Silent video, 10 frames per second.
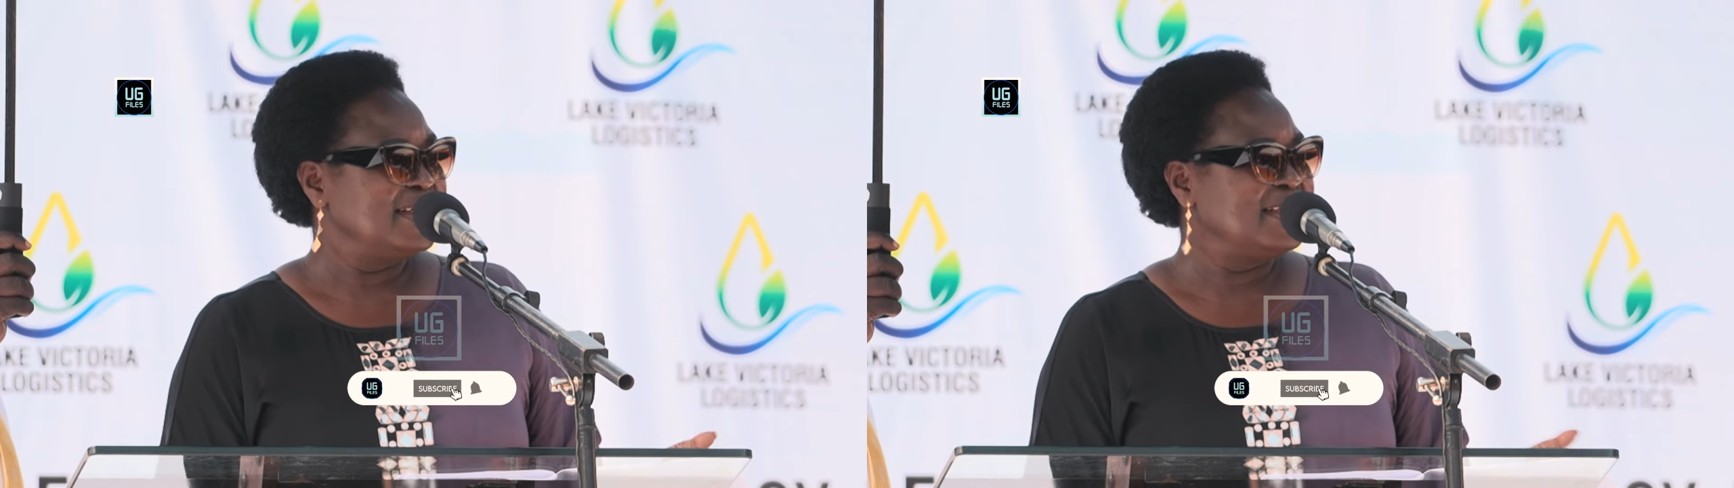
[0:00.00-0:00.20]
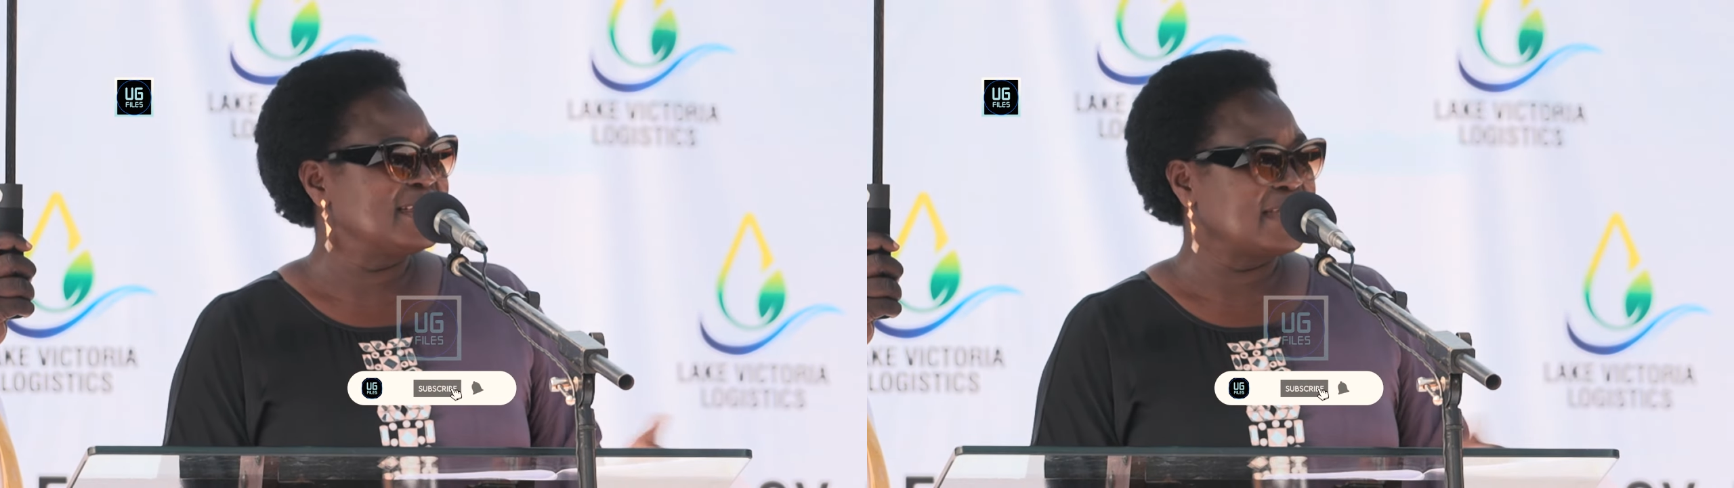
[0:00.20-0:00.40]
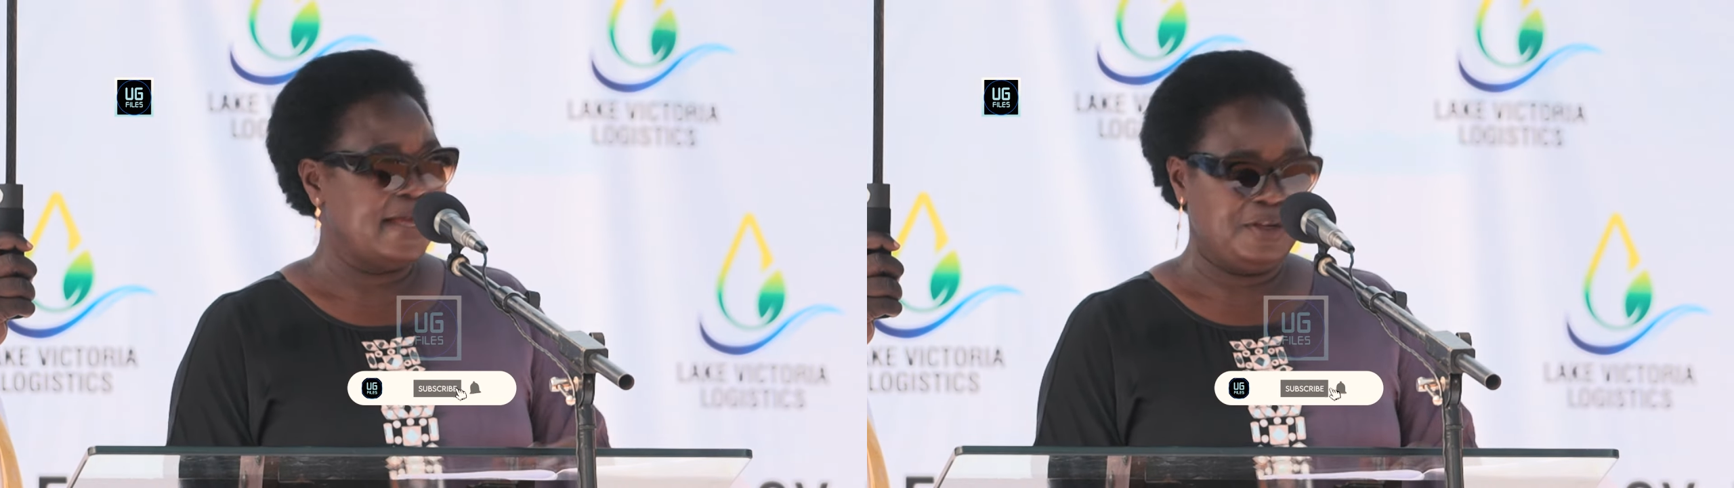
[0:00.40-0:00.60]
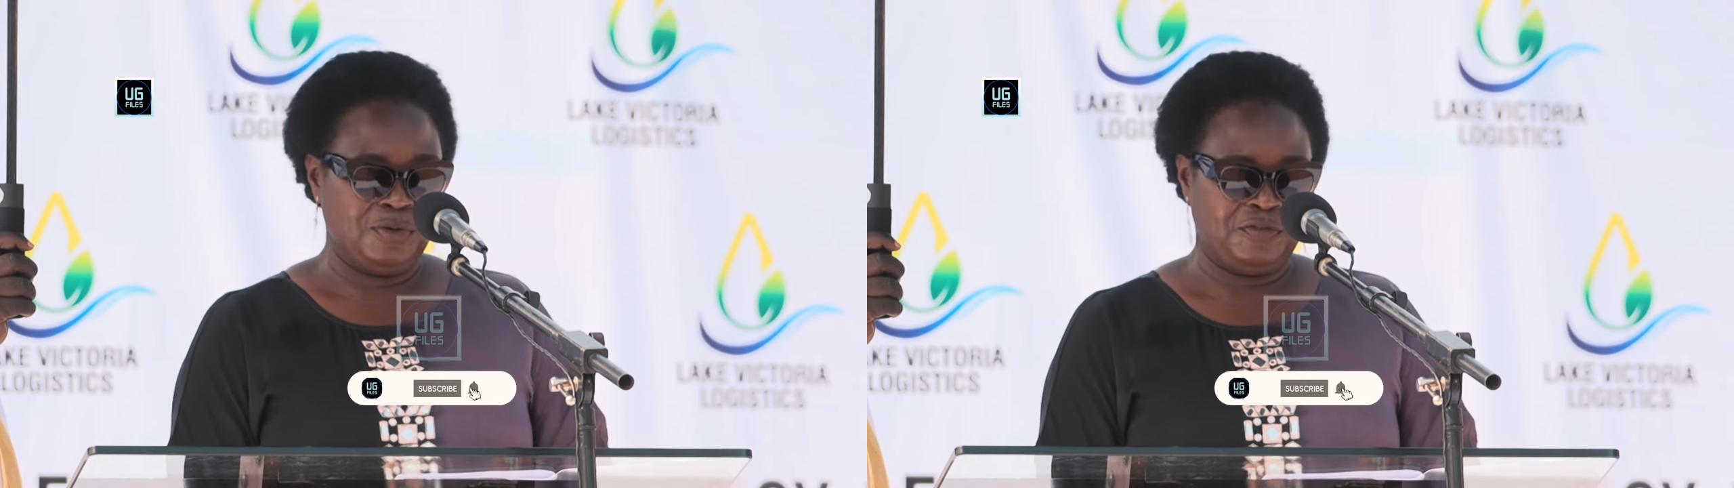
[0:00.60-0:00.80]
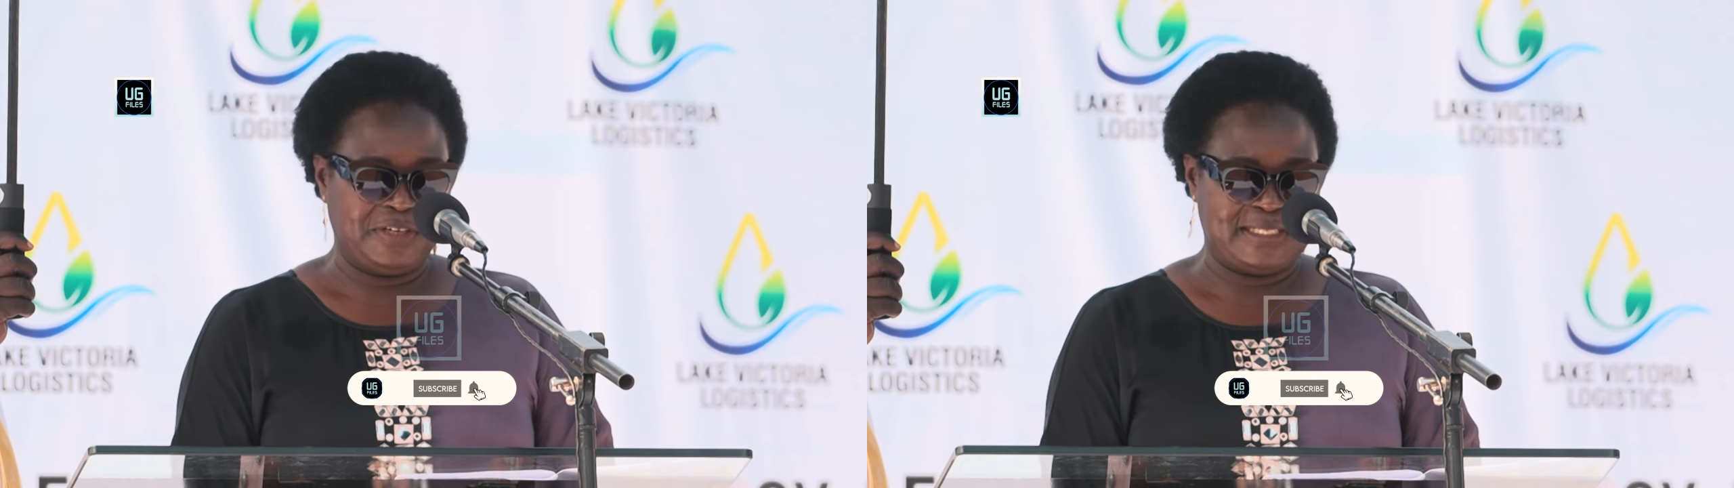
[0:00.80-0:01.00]
this kind
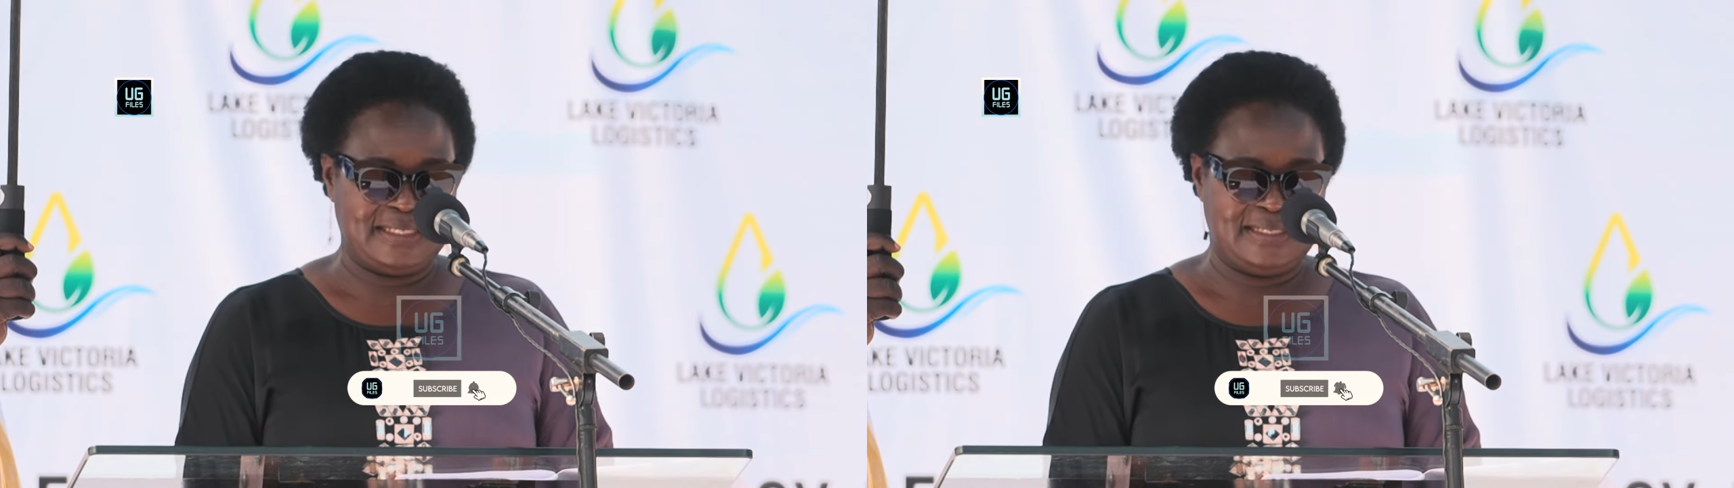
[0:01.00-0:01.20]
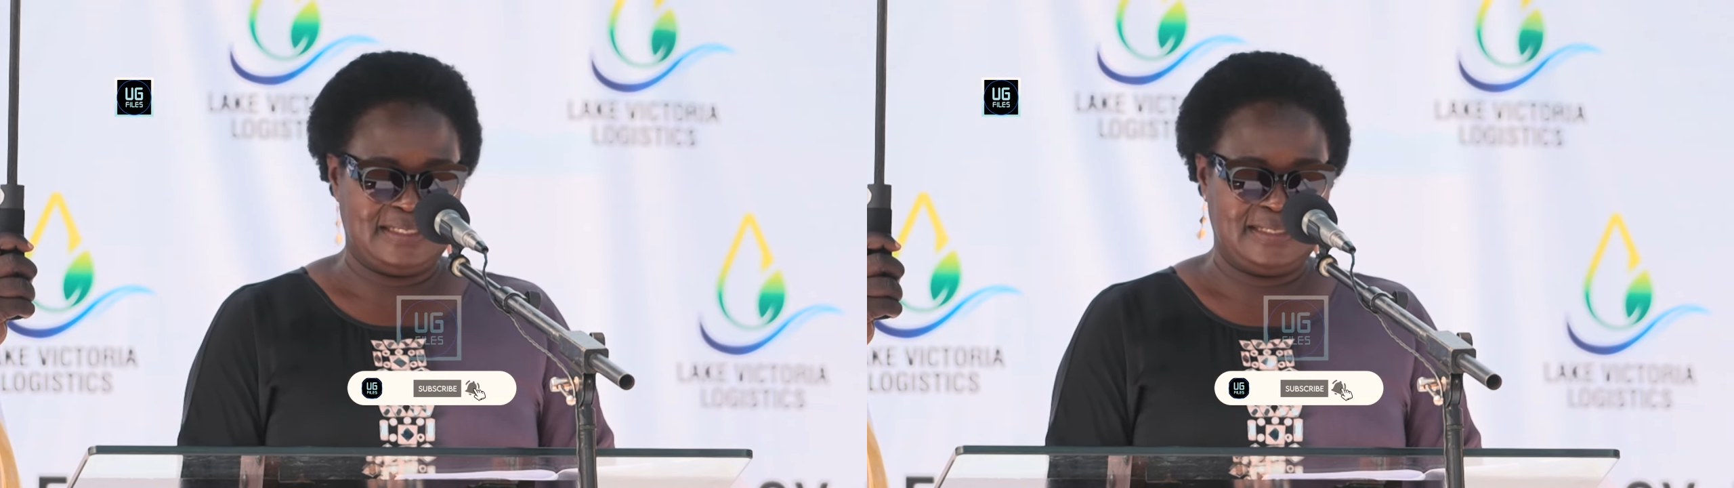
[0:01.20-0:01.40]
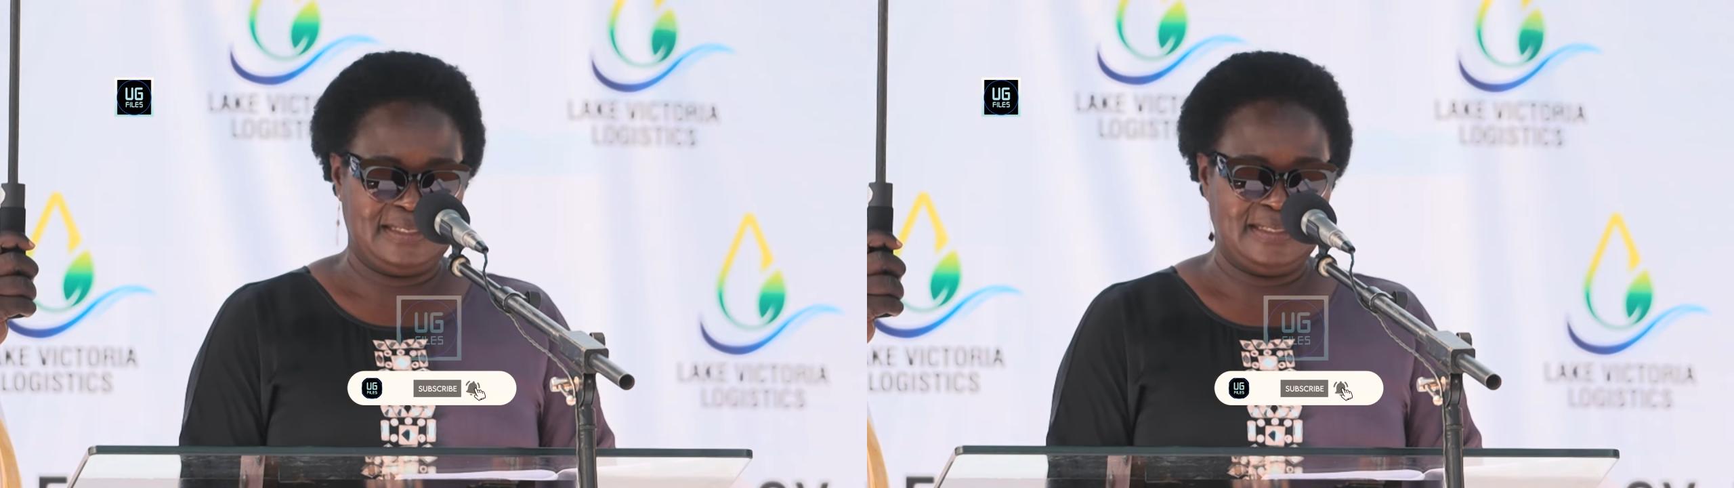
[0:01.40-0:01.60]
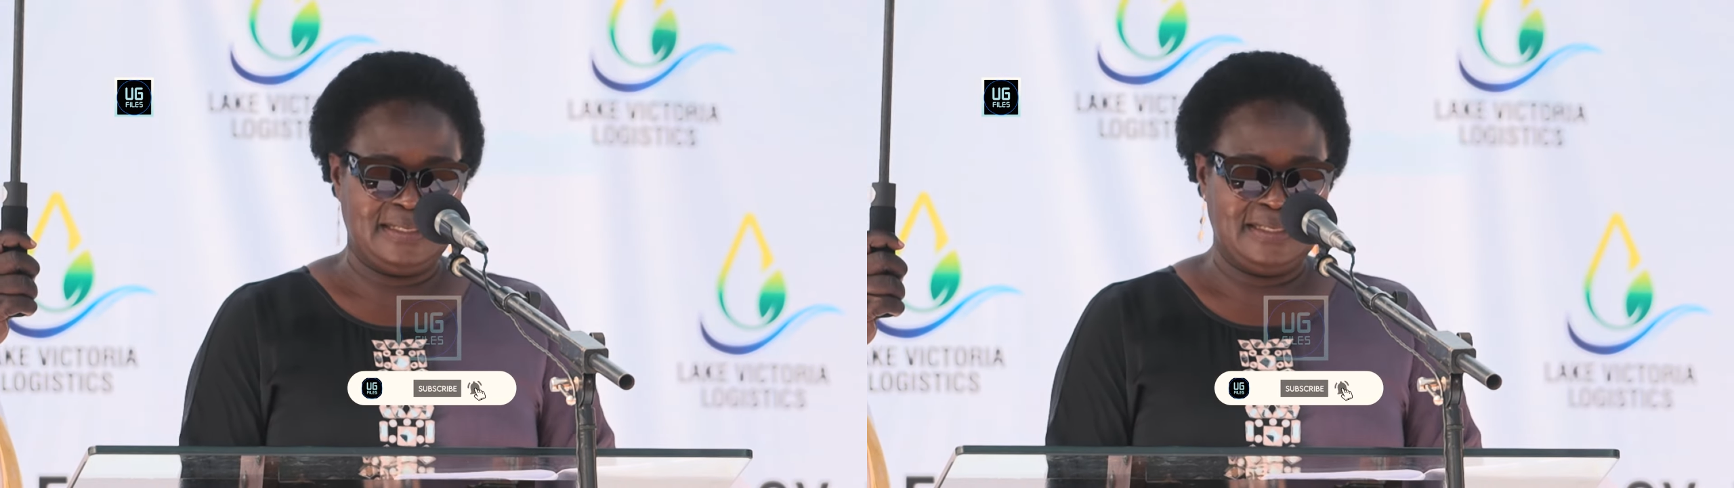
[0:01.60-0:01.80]
of facility.